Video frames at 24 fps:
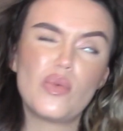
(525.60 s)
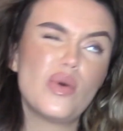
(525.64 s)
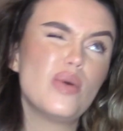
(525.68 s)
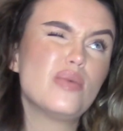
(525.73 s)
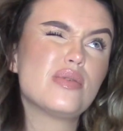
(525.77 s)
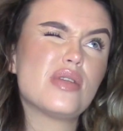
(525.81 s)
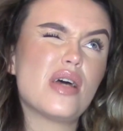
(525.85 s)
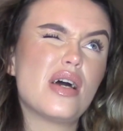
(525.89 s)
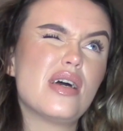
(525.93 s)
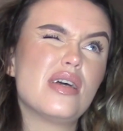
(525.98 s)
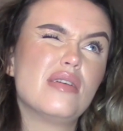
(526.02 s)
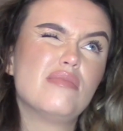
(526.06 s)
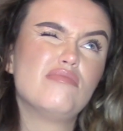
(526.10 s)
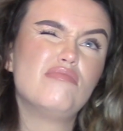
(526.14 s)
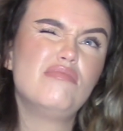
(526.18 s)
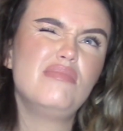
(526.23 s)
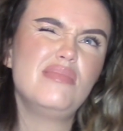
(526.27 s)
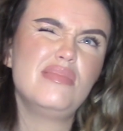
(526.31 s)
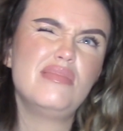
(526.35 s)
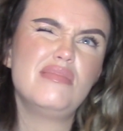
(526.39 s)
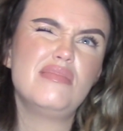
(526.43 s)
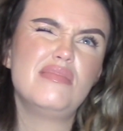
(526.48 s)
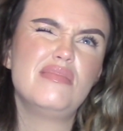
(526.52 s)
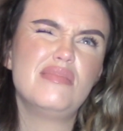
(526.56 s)
where was I?
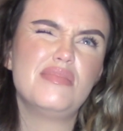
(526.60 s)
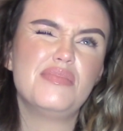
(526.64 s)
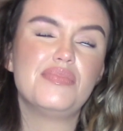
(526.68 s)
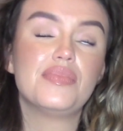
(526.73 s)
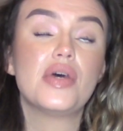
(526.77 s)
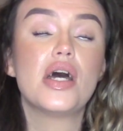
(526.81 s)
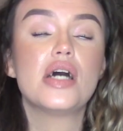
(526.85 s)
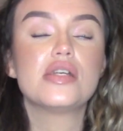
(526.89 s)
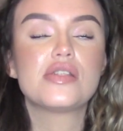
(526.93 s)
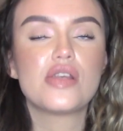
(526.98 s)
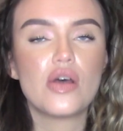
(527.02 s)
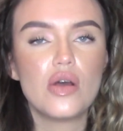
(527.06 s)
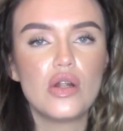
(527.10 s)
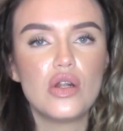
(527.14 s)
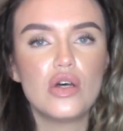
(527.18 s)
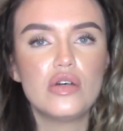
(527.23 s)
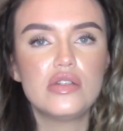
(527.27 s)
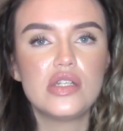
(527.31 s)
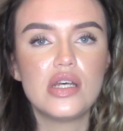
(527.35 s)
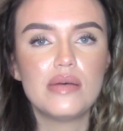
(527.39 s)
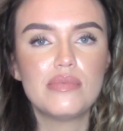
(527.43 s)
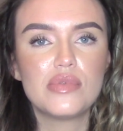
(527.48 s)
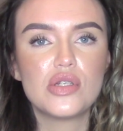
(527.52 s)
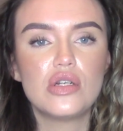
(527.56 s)
So a lot of
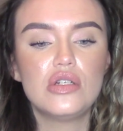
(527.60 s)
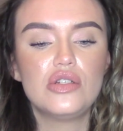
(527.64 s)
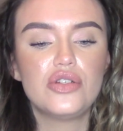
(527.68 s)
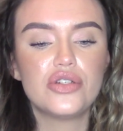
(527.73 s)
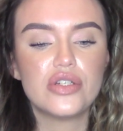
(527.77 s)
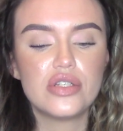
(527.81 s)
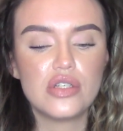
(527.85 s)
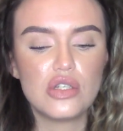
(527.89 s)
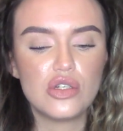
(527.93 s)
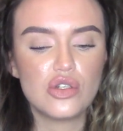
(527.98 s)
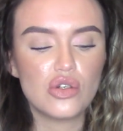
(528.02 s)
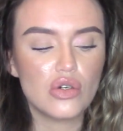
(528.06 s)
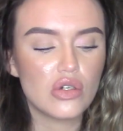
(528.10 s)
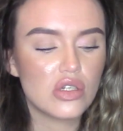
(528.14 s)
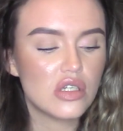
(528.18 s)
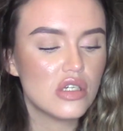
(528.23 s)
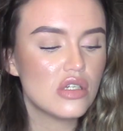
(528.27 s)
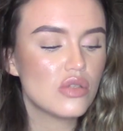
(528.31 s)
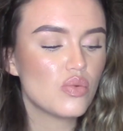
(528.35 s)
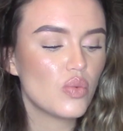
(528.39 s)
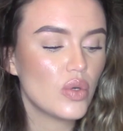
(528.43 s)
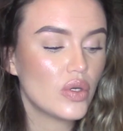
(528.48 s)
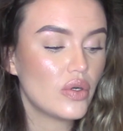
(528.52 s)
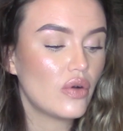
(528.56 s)
dermatologists and
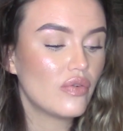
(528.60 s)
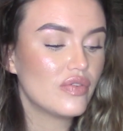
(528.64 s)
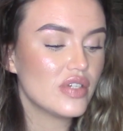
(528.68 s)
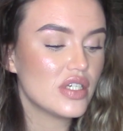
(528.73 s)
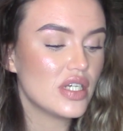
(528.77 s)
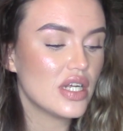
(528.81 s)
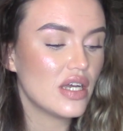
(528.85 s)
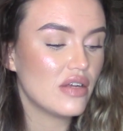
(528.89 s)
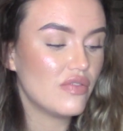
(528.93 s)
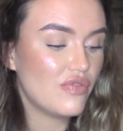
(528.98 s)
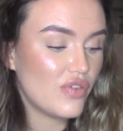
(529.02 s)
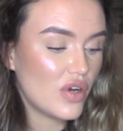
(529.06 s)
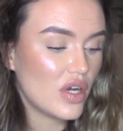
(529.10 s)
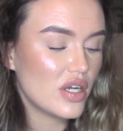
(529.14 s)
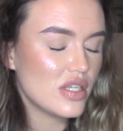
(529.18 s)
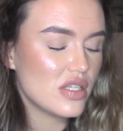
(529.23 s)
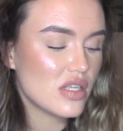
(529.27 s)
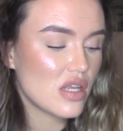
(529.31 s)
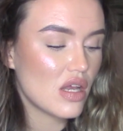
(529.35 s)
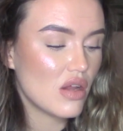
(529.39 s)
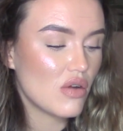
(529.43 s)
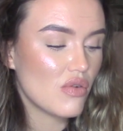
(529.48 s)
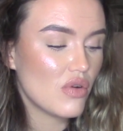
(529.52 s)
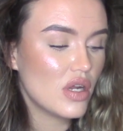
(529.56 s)
doctors will obviously advise
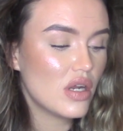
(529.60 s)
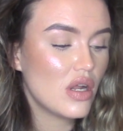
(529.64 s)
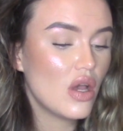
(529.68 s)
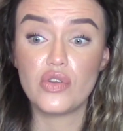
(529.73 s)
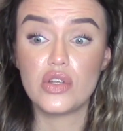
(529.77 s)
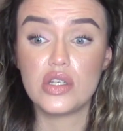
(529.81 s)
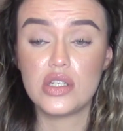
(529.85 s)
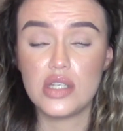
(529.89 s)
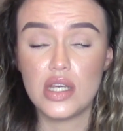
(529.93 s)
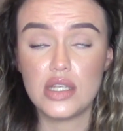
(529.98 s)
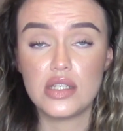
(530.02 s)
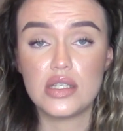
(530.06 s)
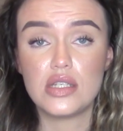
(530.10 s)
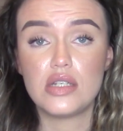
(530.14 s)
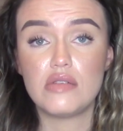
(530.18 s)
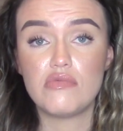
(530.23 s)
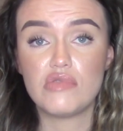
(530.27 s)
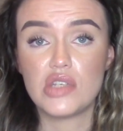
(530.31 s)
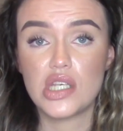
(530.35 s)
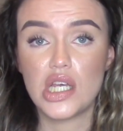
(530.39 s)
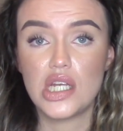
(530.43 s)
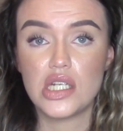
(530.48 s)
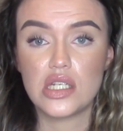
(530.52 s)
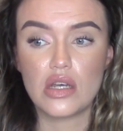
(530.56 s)
Skinoren for the sensitive
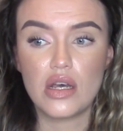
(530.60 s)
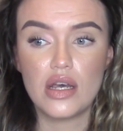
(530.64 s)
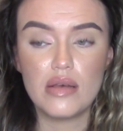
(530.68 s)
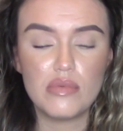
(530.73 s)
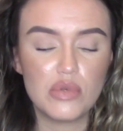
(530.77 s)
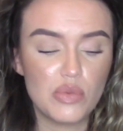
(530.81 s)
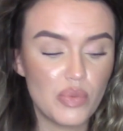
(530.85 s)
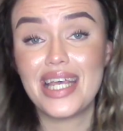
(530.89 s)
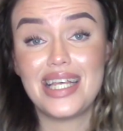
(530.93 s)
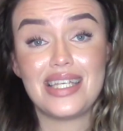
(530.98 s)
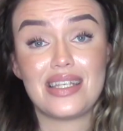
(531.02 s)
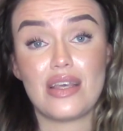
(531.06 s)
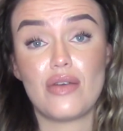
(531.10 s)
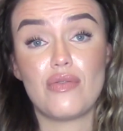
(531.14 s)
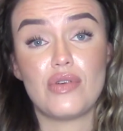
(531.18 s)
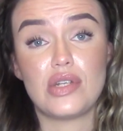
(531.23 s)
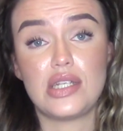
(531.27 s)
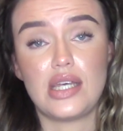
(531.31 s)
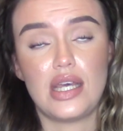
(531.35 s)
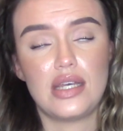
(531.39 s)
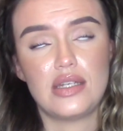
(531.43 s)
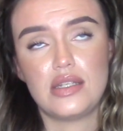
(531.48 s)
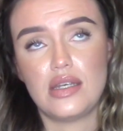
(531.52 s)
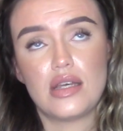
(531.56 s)
skin types. It is
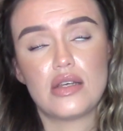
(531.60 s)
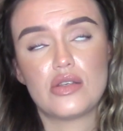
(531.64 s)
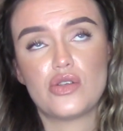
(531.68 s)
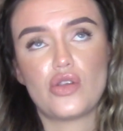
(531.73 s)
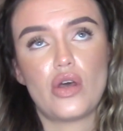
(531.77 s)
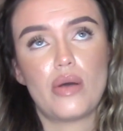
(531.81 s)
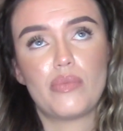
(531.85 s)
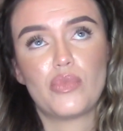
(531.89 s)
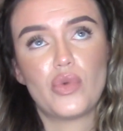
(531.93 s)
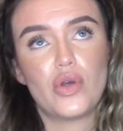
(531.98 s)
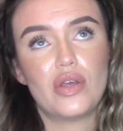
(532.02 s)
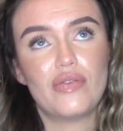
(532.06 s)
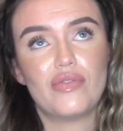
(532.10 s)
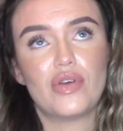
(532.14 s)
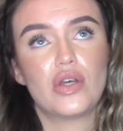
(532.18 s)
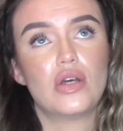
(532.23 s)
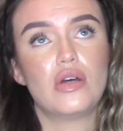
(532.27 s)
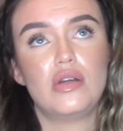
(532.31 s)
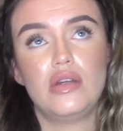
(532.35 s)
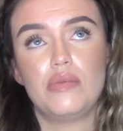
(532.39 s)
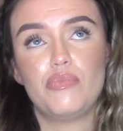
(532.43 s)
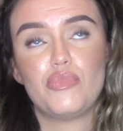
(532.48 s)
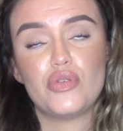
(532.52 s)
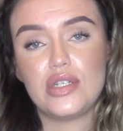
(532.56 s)
irritating, so I'm not even
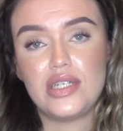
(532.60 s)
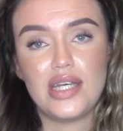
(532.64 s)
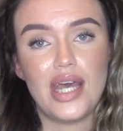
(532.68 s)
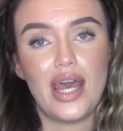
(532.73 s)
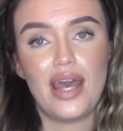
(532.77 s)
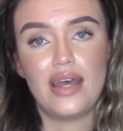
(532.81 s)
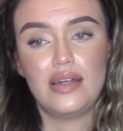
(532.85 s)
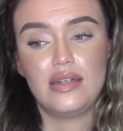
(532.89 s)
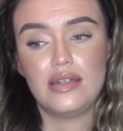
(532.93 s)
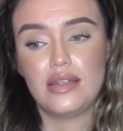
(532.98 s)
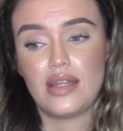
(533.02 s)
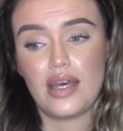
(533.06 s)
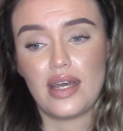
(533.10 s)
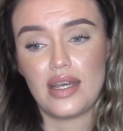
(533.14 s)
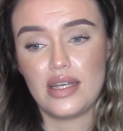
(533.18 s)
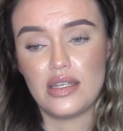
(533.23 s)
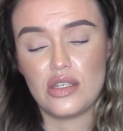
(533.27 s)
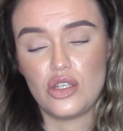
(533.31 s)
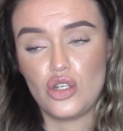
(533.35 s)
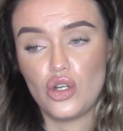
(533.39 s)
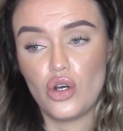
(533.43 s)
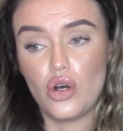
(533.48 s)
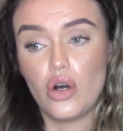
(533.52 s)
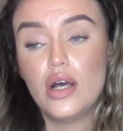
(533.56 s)
going to pretend that
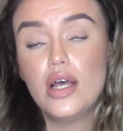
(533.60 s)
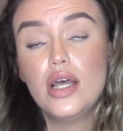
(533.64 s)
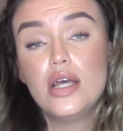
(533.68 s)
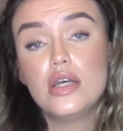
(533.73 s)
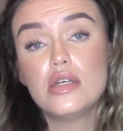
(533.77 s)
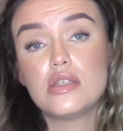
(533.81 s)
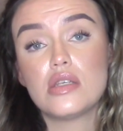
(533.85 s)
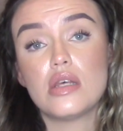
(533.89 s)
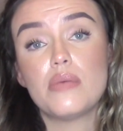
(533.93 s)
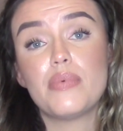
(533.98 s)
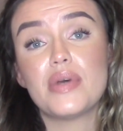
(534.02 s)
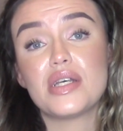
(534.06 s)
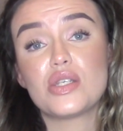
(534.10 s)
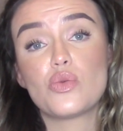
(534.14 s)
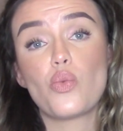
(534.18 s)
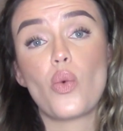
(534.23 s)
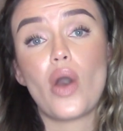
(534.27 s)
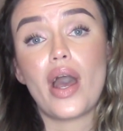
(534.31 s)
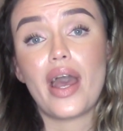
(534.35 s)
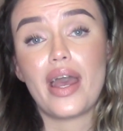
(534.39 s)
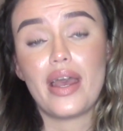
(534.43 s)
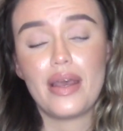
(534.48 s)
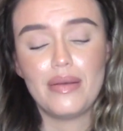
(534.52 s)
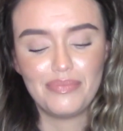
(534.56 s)
it's not. So the best
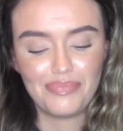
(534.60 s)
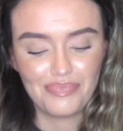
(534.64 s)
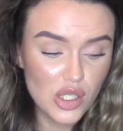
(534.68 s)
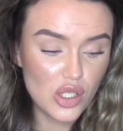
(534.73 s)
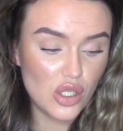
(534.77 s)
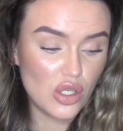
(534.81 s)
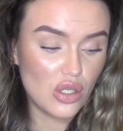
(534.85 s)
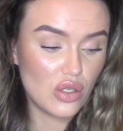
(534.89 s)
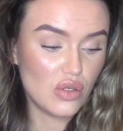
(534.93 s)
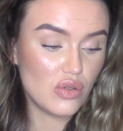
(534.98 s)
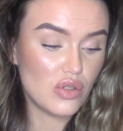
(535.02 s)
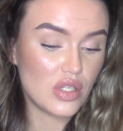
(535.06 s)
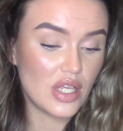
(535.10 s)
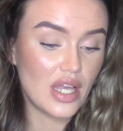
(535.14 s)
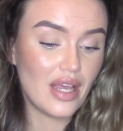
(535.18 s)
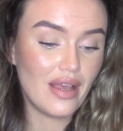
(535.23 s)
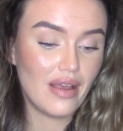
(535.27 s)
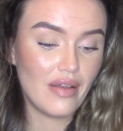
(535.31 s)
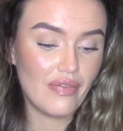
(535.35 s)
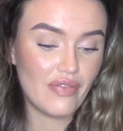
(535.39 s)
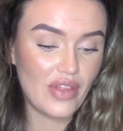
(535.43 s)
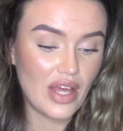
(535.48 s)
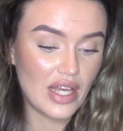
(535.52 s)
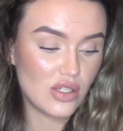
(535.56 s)
way to use it,
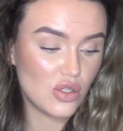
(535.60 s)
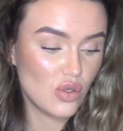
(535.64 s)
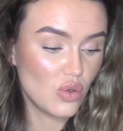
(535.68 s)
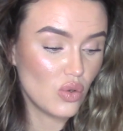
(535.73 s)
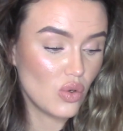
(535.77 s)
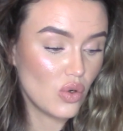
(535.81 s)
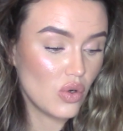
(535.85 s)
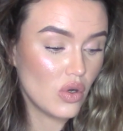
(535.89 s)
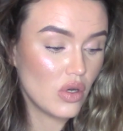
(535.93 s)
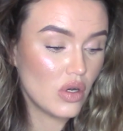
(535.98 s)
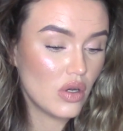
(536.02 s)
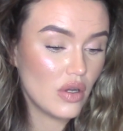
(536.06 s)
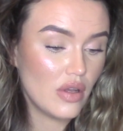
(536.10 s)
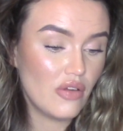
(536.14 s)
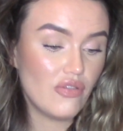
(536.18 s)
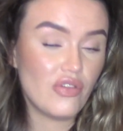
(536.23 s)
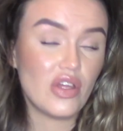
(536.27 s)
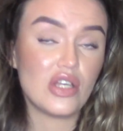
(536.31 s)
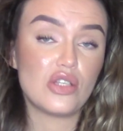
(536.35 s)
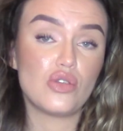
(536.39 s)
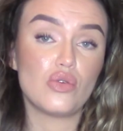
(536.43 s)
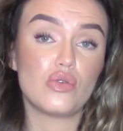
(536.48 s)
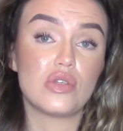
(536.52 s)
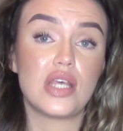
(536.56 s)
if that's your
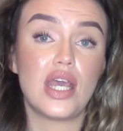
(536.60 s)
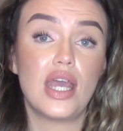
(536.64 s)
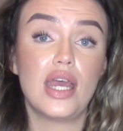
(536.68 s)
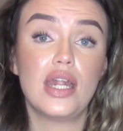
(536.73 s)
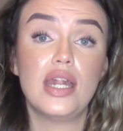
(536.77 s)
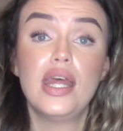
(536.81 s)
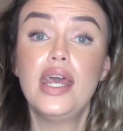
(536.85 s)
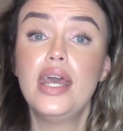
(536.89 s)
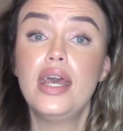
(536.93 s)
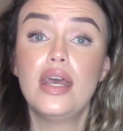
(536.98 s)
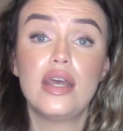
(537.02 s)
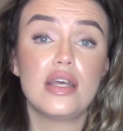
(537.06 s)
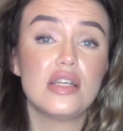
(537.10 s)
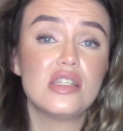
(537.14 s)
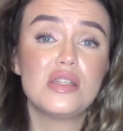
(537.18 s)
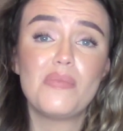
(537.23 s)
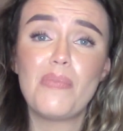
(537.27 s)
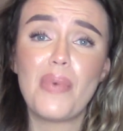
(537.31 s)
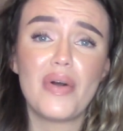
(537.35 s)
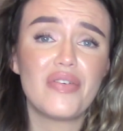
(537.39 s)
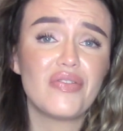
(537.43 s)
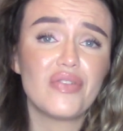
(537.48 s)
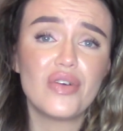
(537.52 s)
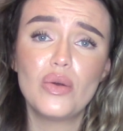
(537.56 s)
skin, is to
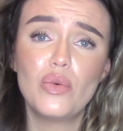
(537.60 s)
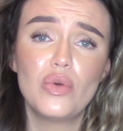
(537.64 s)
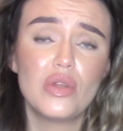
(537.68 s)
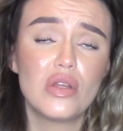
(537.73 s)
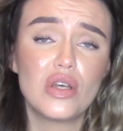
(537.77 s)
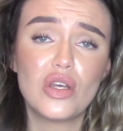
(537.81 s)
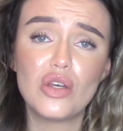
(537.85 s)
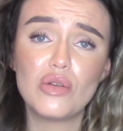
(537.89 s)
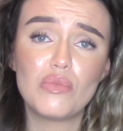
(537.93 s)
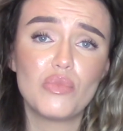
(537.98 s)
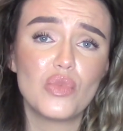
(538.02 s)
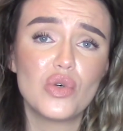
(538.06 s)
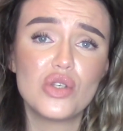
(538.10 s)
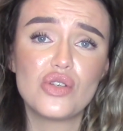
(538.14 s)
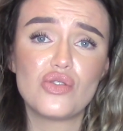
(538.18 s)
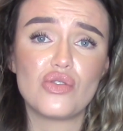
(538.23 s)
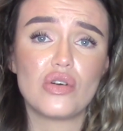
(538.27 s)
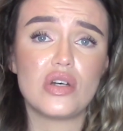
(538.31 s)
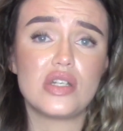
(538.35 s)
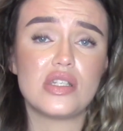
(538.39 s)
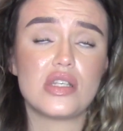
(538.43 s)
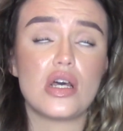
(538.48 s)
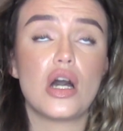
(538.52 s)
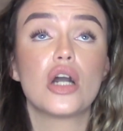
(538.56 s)
buffer it with a good
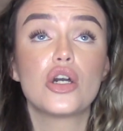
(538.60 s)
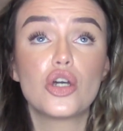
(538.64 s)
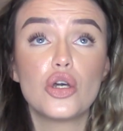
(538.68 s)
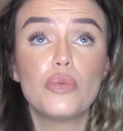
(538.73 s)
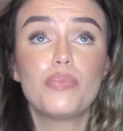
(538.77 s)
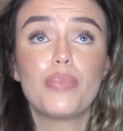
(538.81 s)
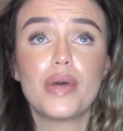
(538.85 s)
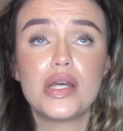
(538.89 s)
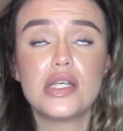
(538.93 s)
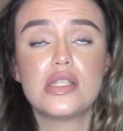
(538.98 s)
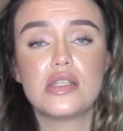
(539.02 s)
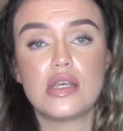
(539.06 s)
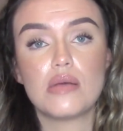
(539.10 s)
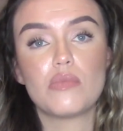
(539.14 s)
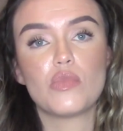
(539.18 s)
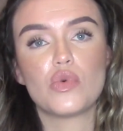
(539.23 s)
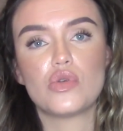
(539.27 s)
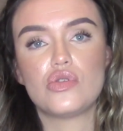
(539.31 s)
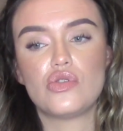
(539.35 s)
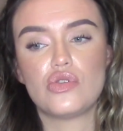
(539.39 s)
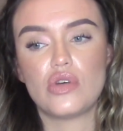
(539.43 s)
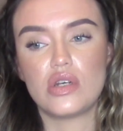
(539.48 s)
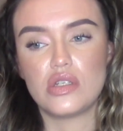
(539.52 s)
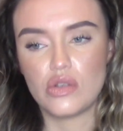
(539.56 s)
moisturiser, a good basic
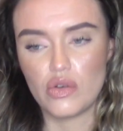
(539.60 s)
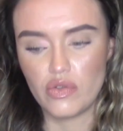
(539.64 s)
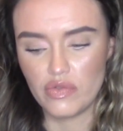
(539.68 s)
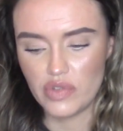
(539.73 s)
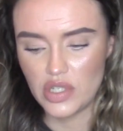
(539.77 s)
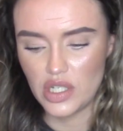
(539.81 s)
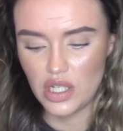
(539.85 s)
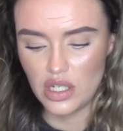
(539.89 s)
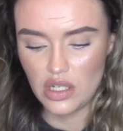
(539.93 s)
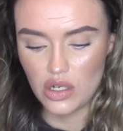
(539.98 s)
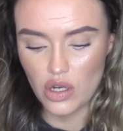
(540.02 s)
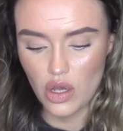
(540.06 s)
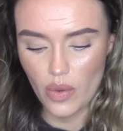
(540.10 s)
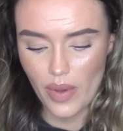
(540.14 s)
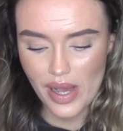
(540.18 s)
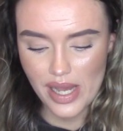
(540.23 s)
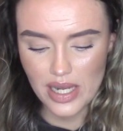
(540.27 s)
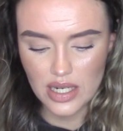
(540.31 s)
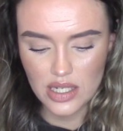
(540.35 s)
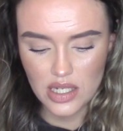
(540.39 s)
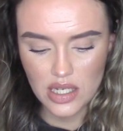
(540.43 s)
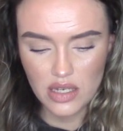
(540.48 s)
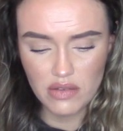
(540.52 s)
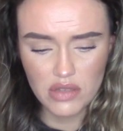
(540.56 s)
moisturiser, obviously, no
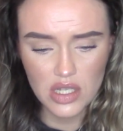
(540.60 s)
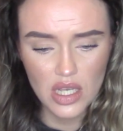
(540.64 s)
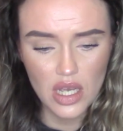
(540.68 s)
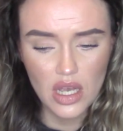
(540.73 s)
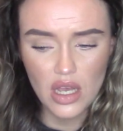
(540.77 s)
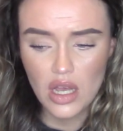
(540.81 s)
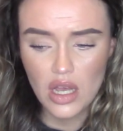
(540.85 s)
actives.